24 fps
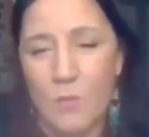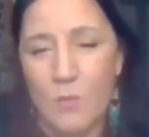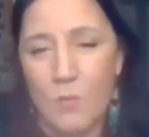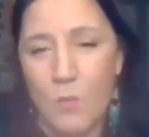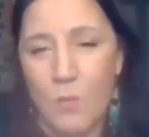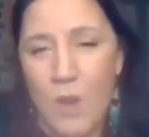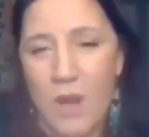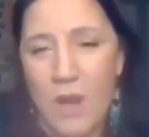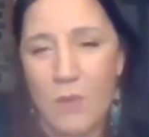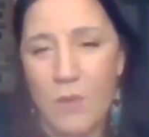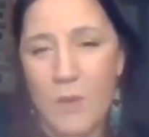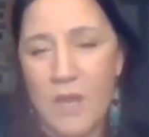
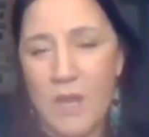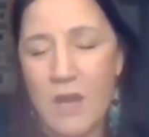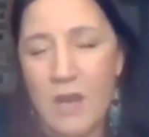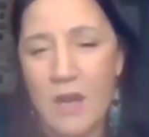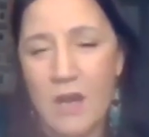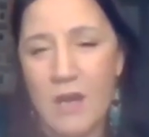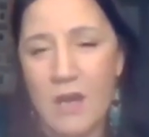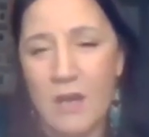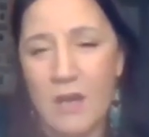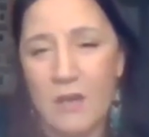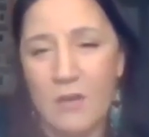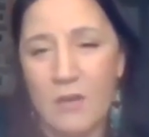where we
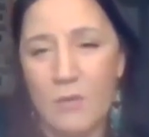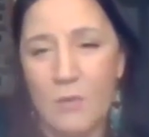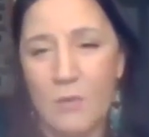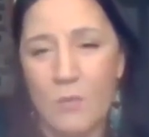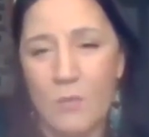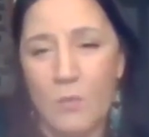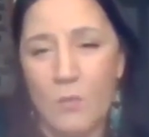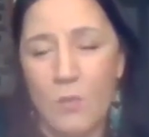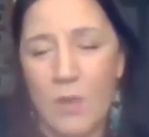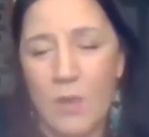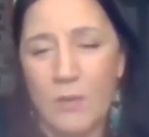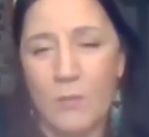are
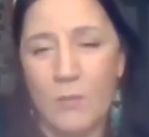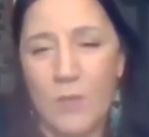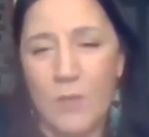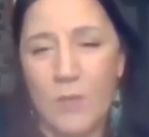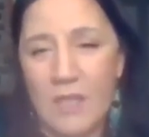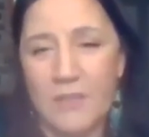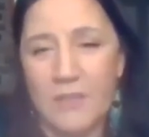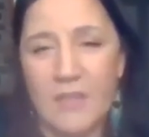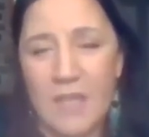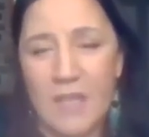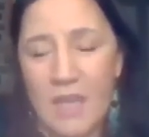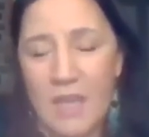when we
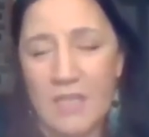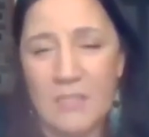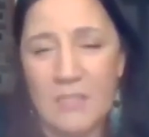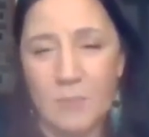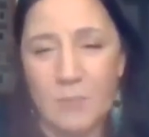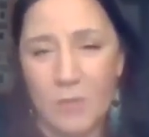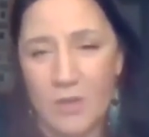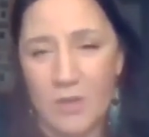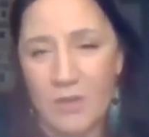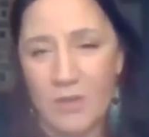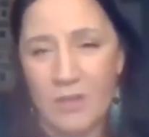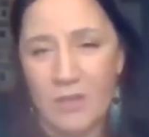hit the
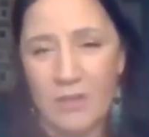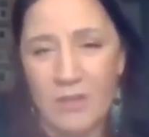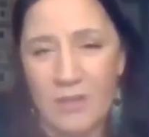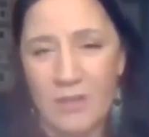iceberg.